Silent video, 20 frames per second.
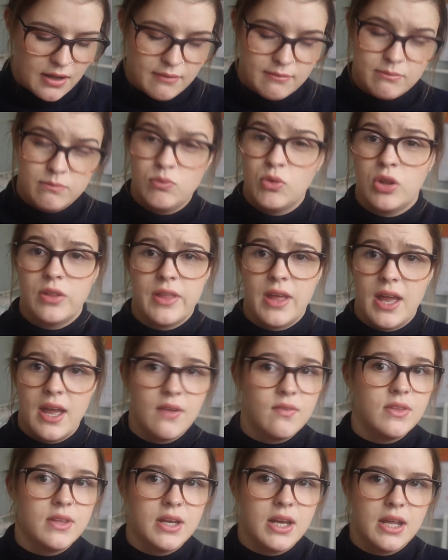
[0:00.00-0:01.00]
Not that I
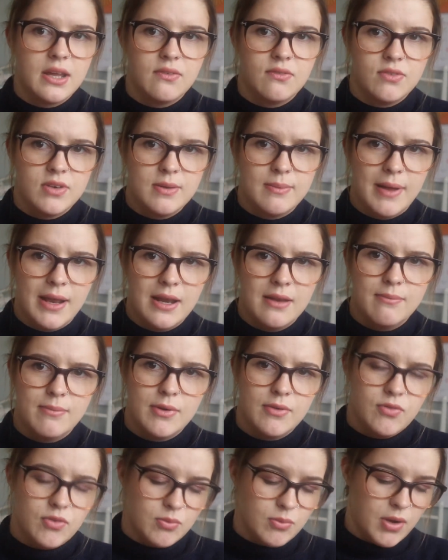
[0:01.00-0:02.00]
have the Naked Free palette,
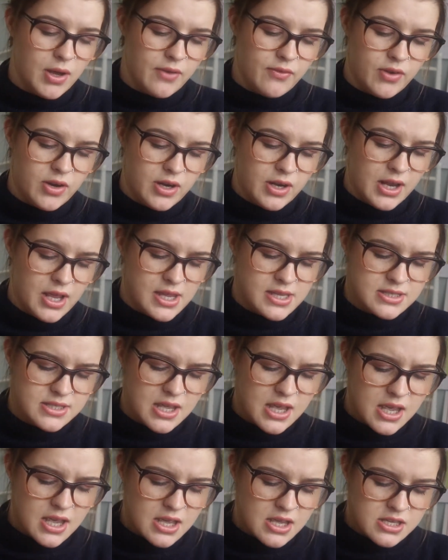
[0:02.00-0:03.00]
but from what I've heard it is.
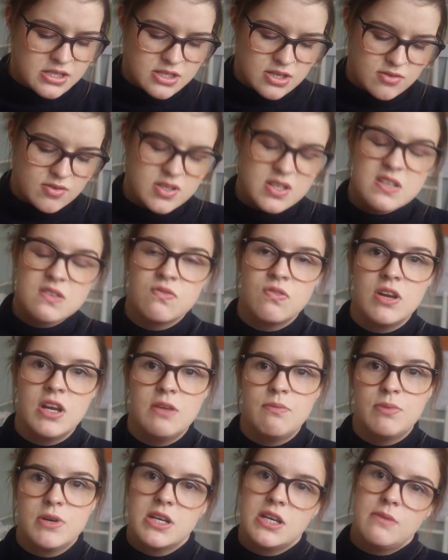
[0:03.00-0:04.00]
So it's just really
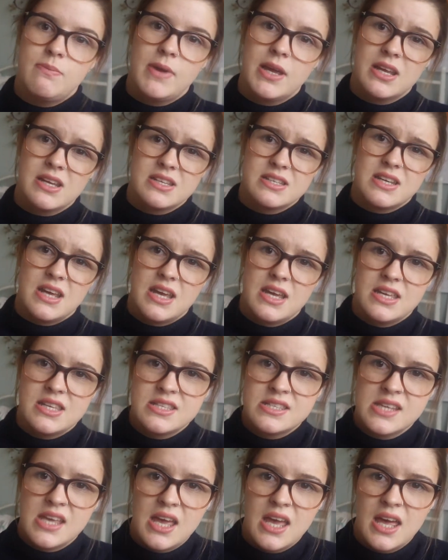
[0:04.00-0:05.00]
pretty pink
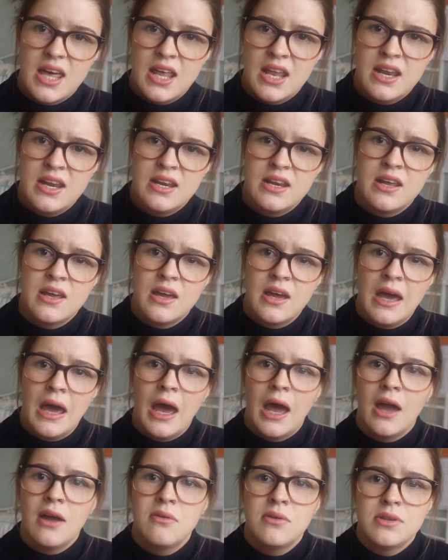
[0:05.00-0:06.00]
shades, and
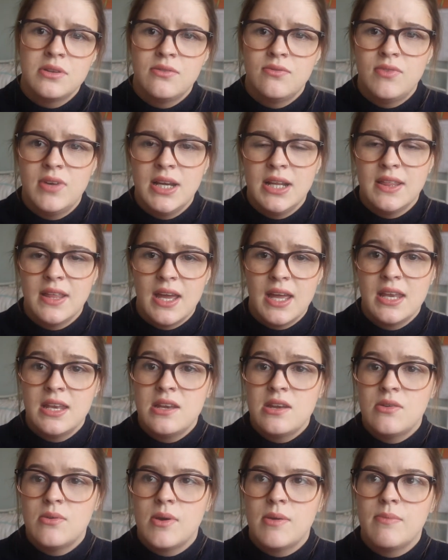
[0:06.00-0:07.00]
I wasn't really that
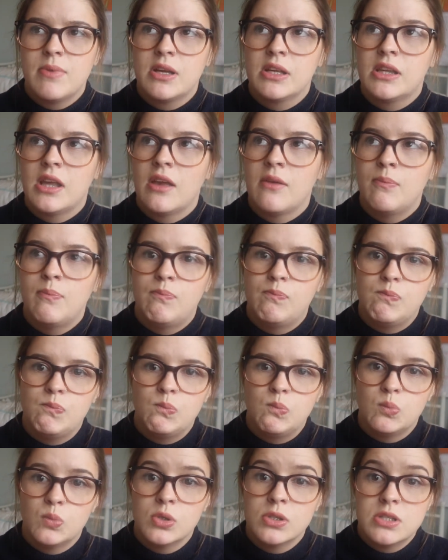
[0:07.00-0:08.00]
into it because I
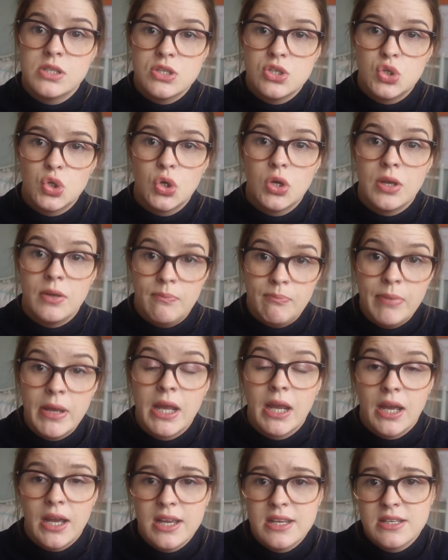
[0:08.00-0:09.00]
was enjoying
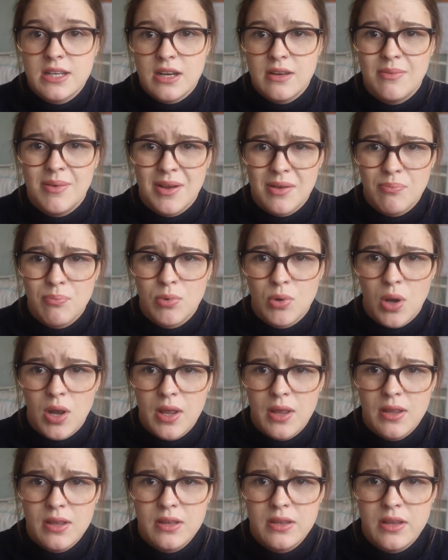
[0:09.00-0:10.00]
pink eyeshadow, but
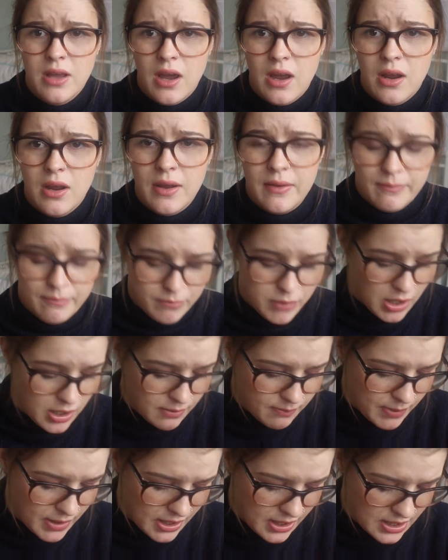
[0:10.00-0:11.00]
quite dark and
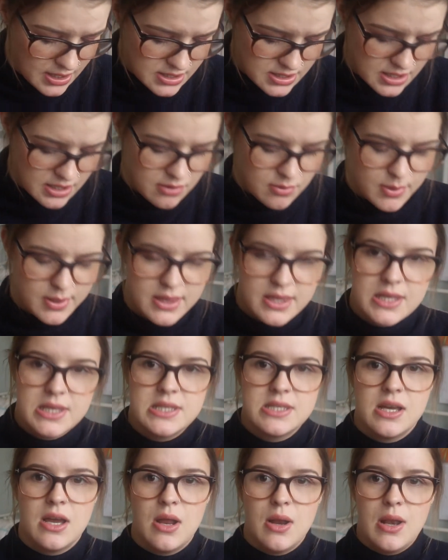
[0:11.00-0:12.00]
bright pink eyeshadow, where
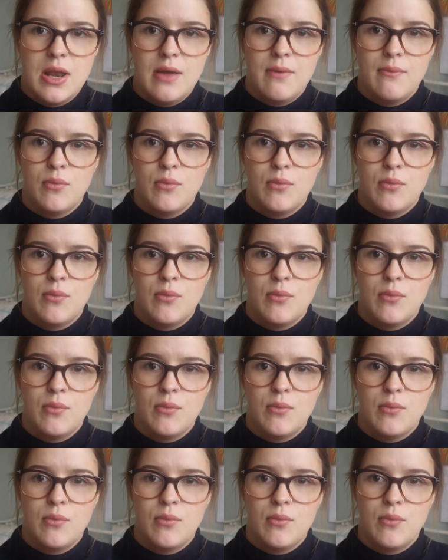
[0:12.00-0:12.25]
these are a